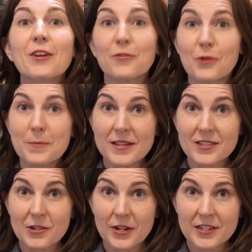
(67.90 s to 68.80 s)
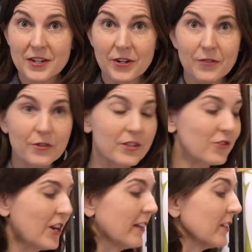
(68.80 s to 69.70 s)
There are four basic criteria for this
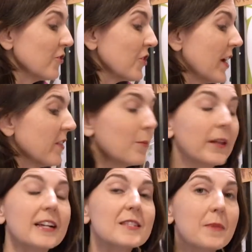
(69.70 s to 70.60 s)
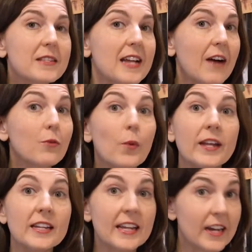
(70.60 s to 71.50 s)
challenge. The plants must have a
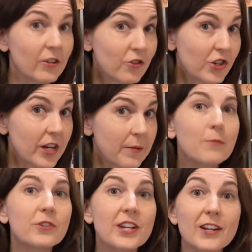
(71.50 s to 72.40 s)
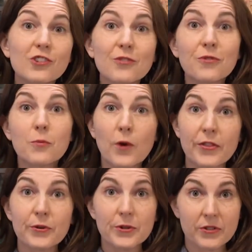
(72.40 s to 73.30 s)
way to get energy, protection from
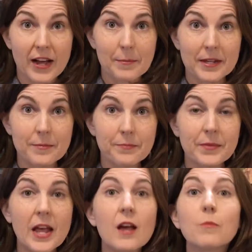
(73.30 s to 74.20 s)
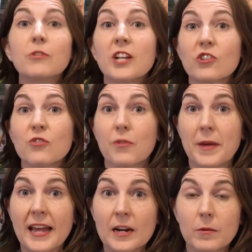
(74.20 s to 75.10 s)
weather or climate, protection from
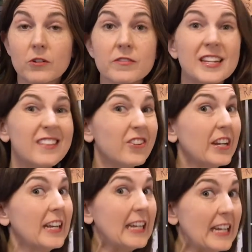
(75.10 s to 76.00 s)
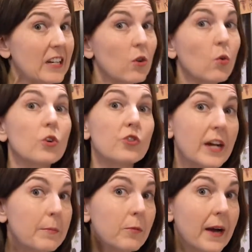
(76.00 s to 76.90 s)
animals, either getting eaten or
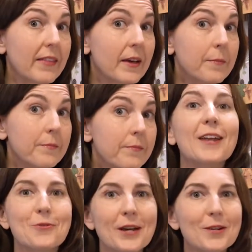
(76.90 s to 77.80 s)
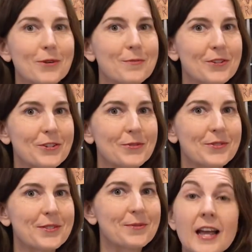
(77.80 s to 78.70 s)
trampled by them, and a way to
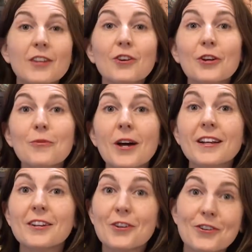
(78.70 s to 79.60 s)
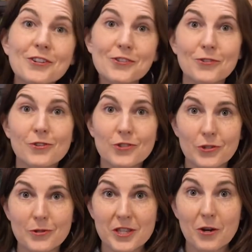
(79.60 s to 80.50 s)
reproduce. You're going to want to encourage students to
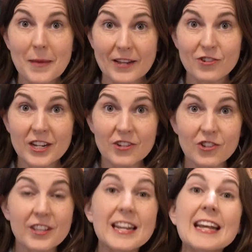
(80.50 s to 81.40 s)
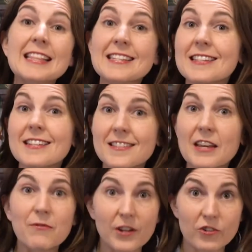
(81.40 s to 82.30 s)
use their imagination. This is
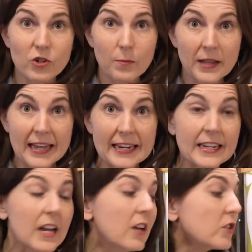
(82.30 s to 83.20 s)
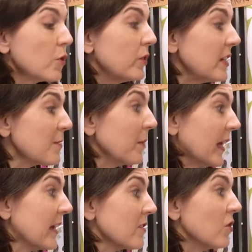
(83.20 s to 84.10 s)
a fictional planet, so these
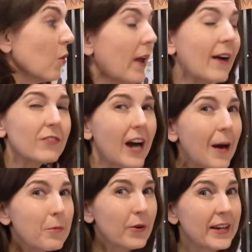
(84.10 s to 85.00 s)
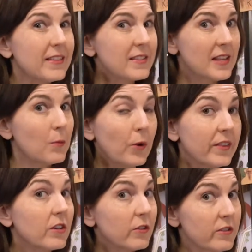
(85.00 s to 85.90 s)
plants don't have to operate in the same way
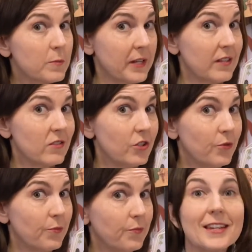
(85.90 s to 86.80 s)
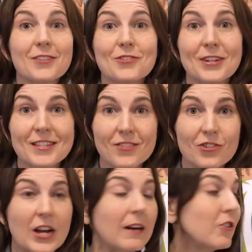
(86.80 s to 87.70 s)
that Earth's plants do. The constraints of the
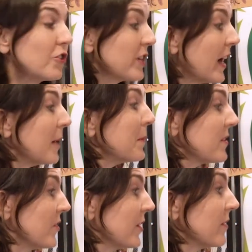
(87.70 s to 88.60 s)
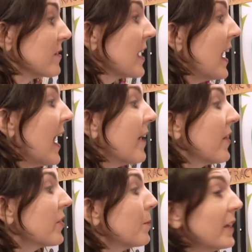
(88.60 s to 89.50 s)
challenge are time, materials, and
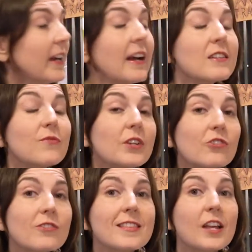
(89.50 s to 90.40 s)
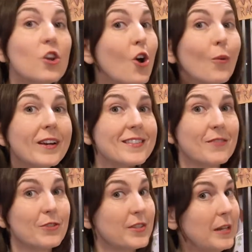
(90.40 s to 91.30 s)
that the plant has features that no one has
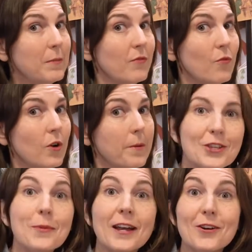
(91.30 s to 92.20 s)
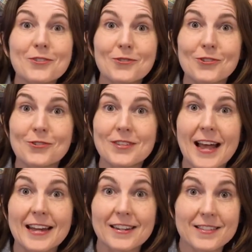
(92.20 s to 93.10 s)
ever seen before. You might also choose to
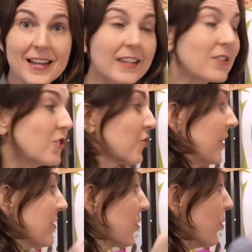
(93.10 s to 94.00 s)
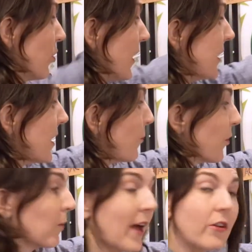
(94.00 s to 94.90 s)
add in a size constraint so you don't end up
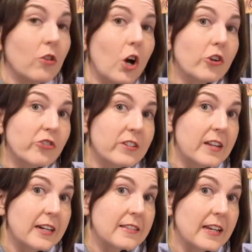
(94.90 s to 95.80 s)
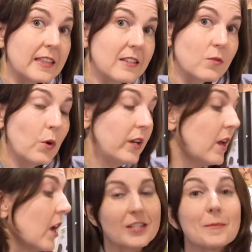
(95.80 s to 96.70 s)
with rather large designs like this one,
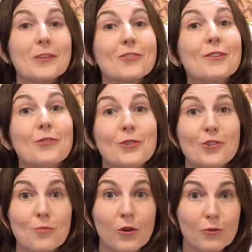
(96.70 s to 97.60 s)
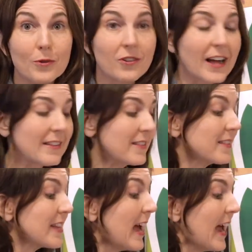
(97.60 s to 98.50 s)
especially if you teach multiple
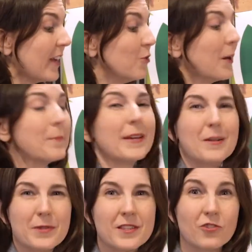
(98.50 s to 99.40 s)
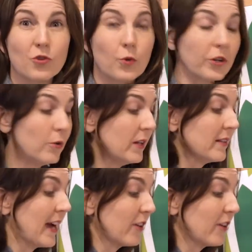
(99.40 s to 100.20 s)
classes and you might be in a position where you need to